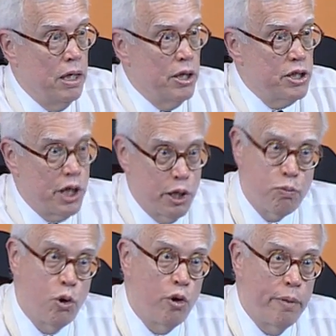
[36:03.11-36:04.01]
There's another
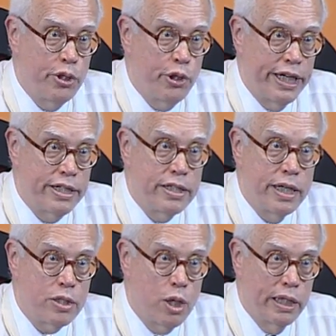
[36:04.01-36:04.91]
program in the United
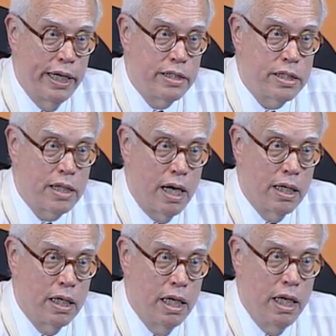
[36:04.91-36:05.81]
States called Head
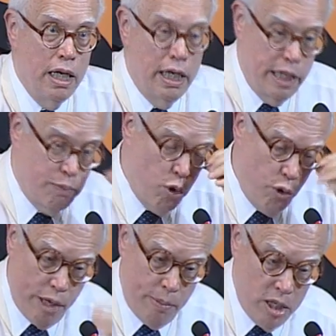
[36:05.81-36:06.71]
Start, and that
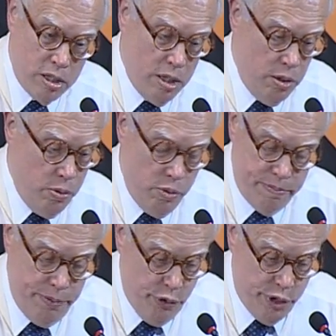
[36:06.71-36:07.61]
program also was
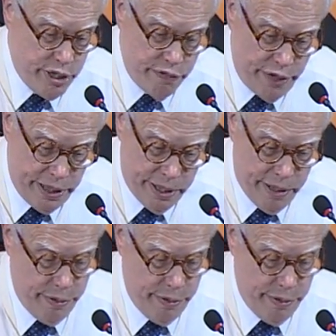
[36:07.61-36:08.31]
viewed as a failure.